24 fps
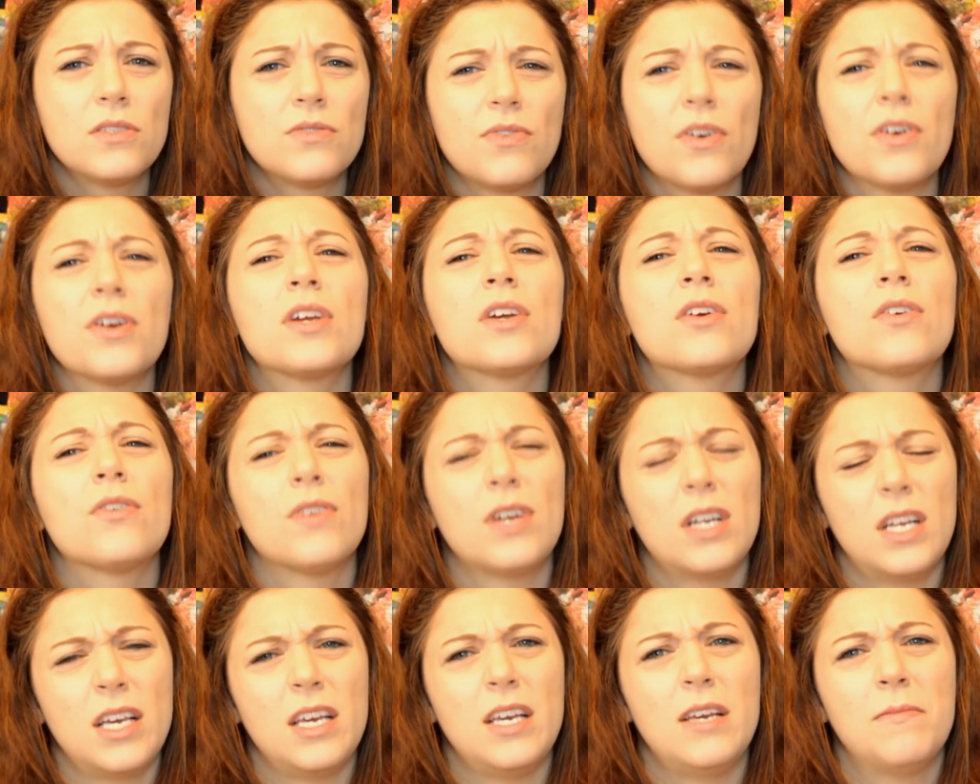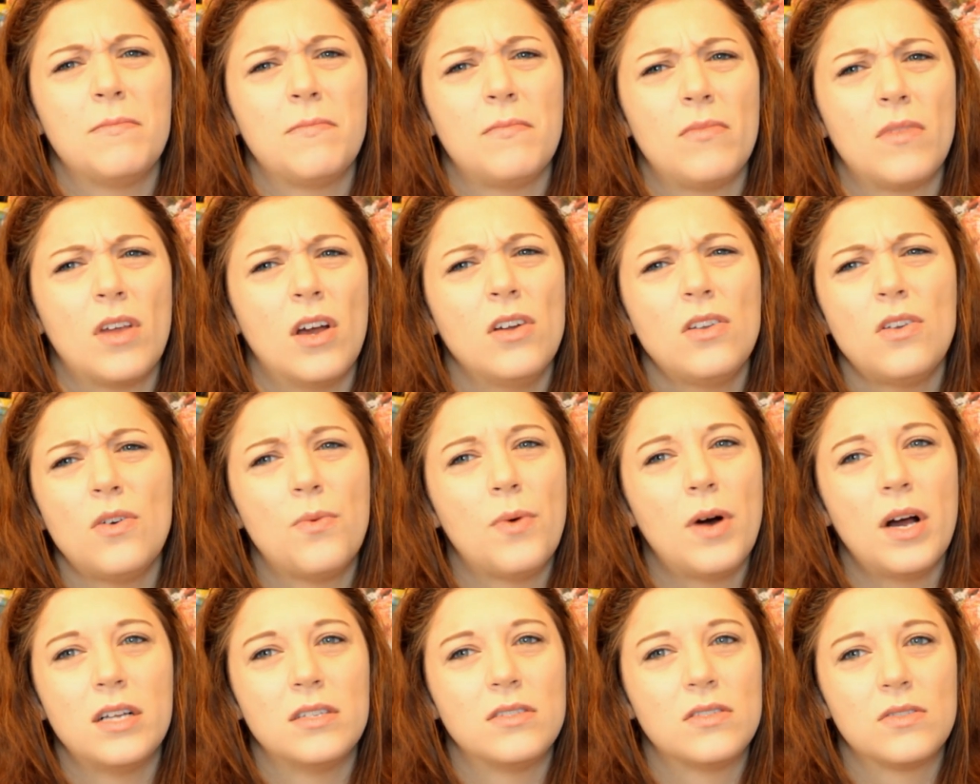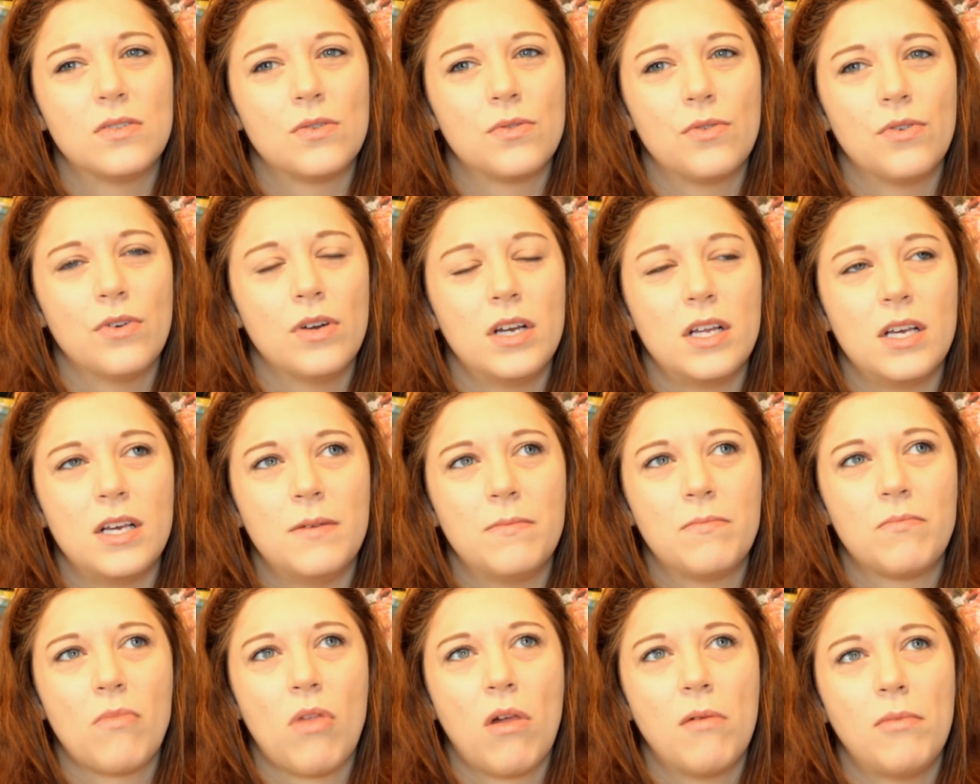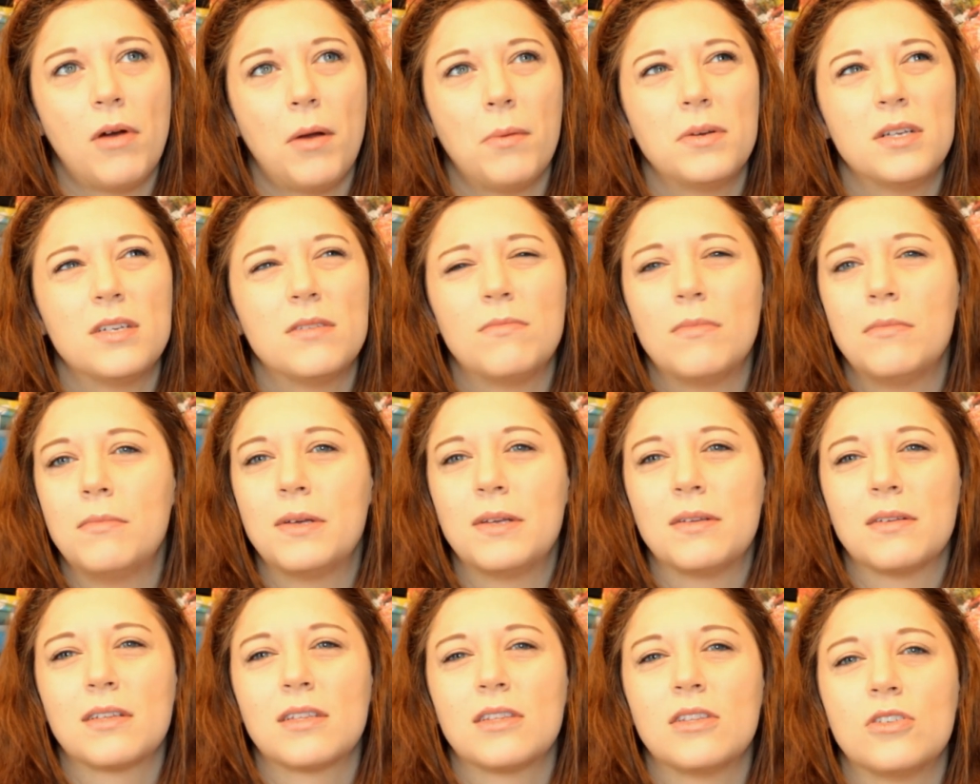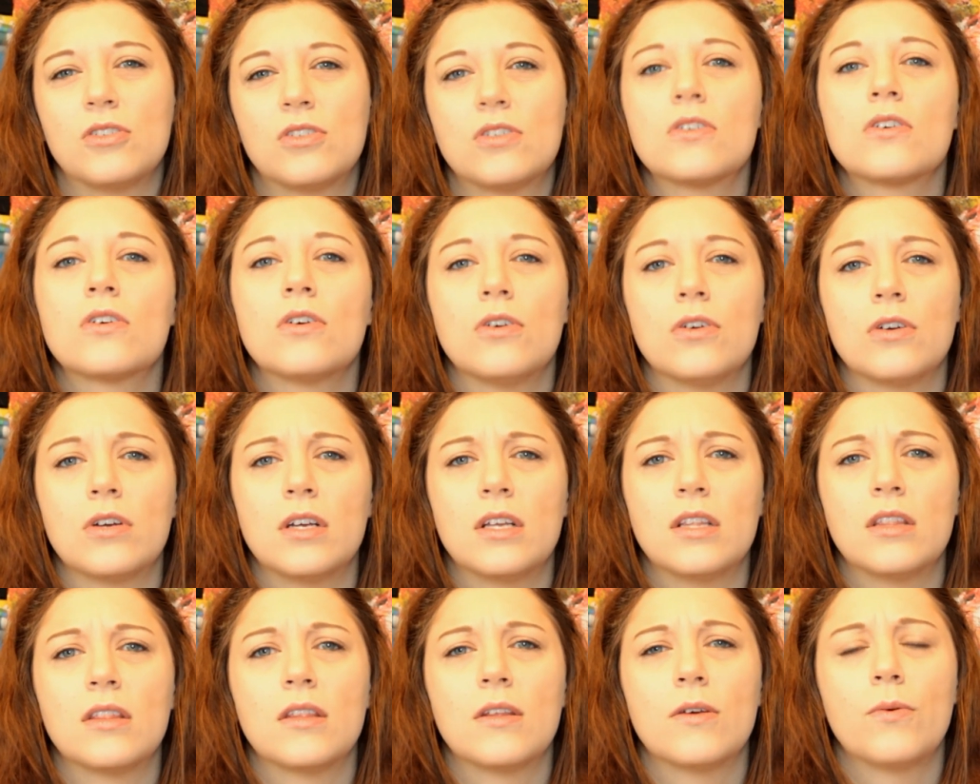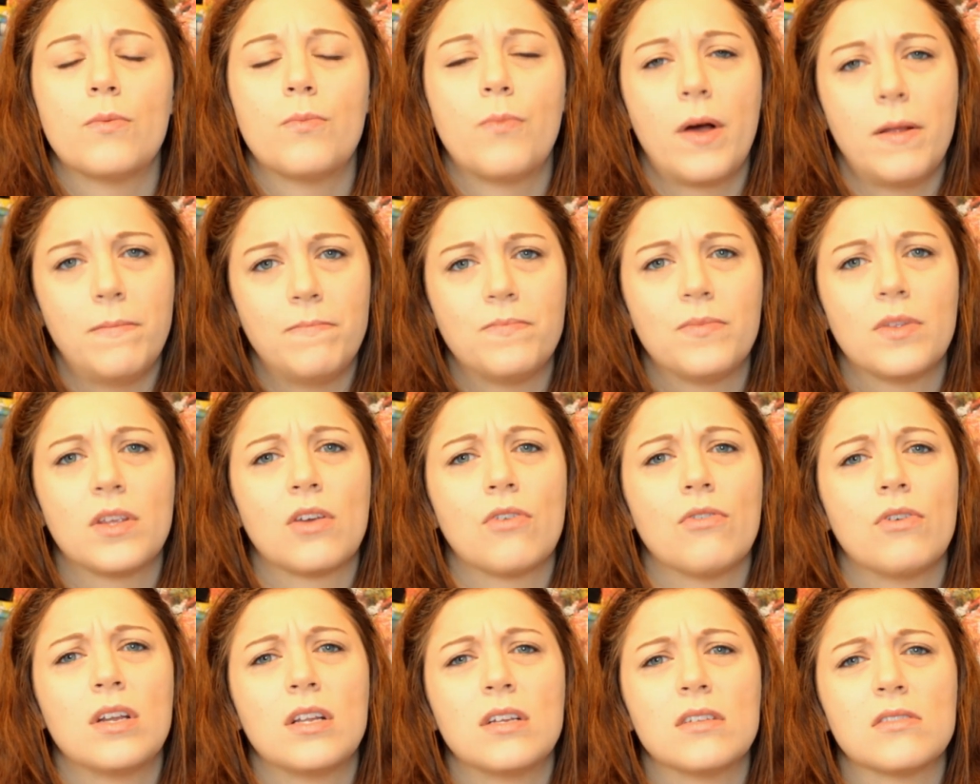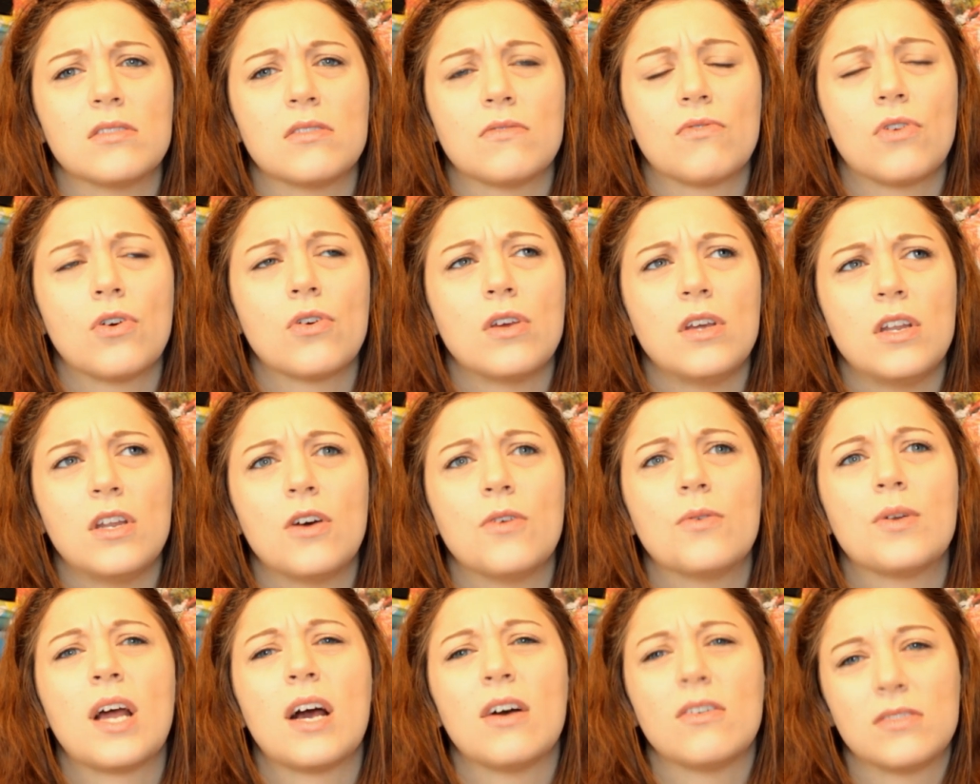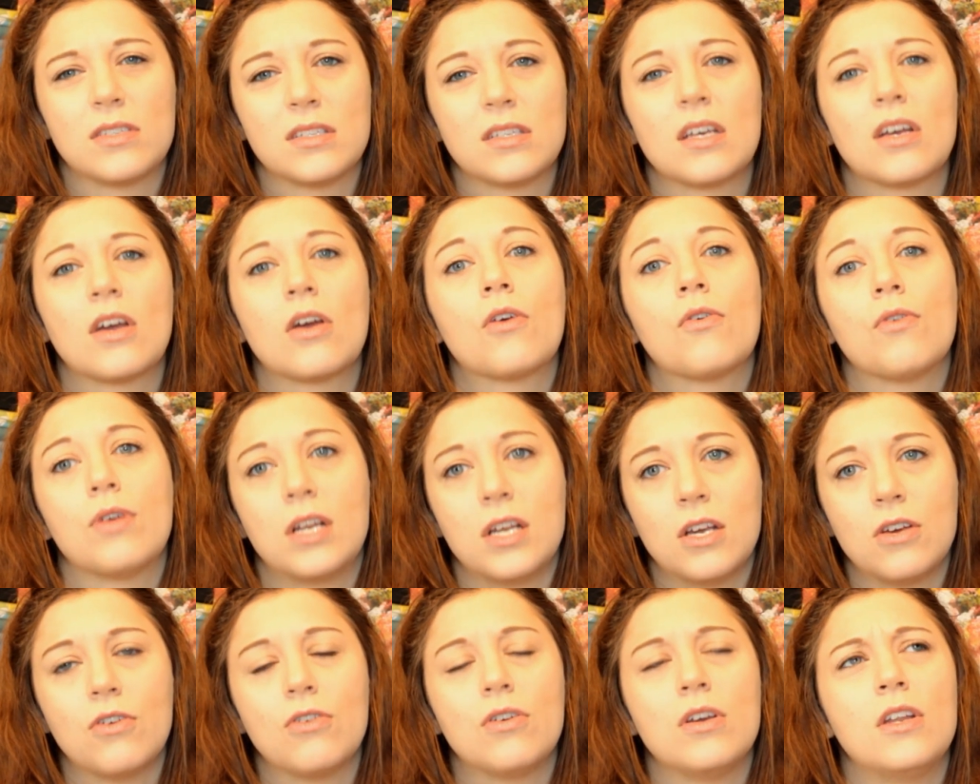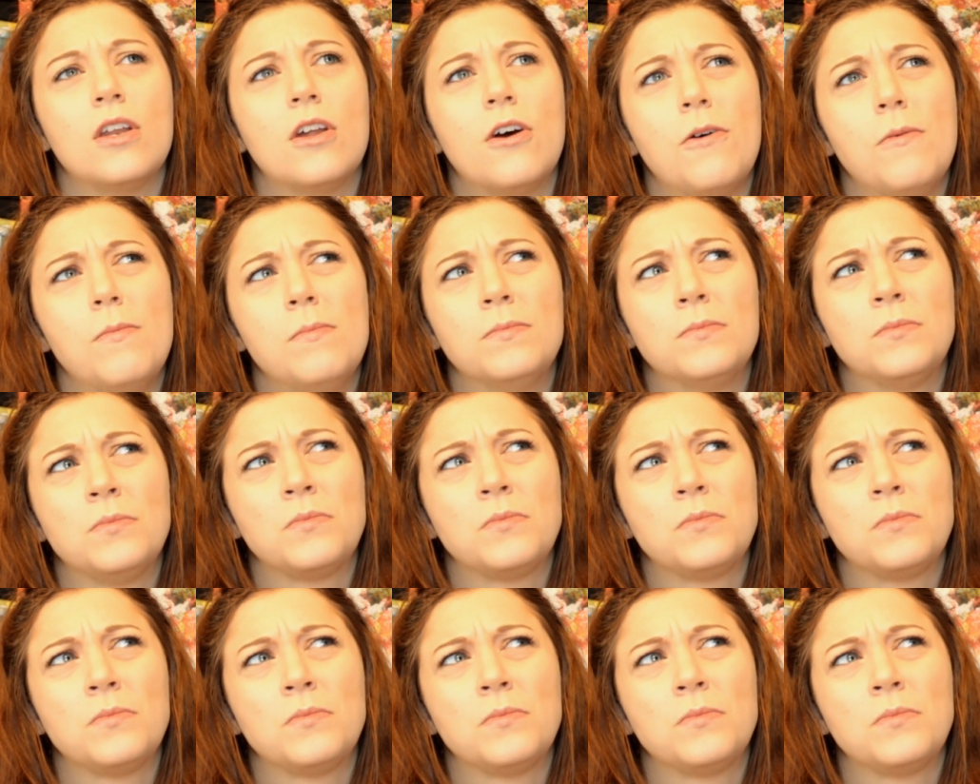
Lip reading: Very gritty. I don't know why it's so gritty. Probably to mimic the sugar in the wet ingredients of cookie dough and how it's like a gritty cookie dough.